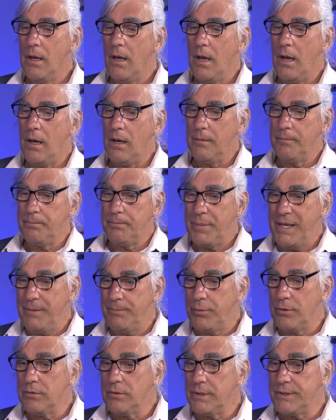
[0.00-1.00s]
uh,
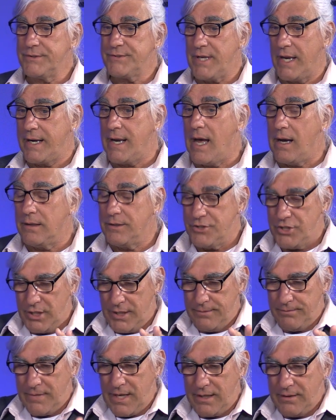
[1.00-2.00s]
people in
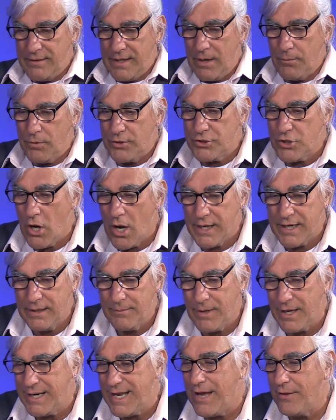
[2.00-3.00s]
psychology, and they, they were talking
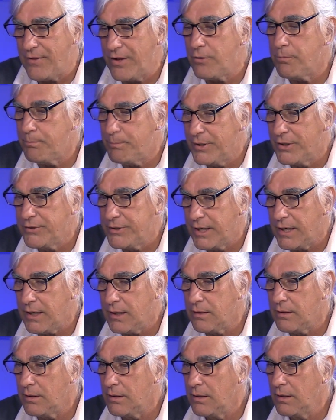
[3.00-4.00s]
about how they're
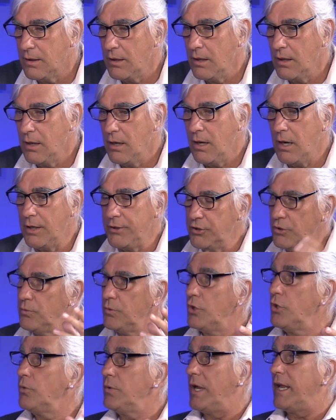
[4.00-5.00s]
building a new
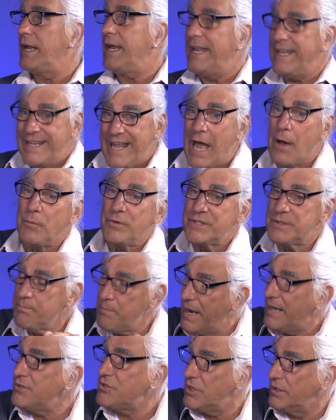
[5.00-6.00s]
unit, and that was
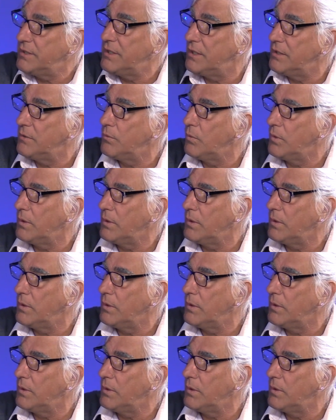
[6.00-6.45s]
mentioned in the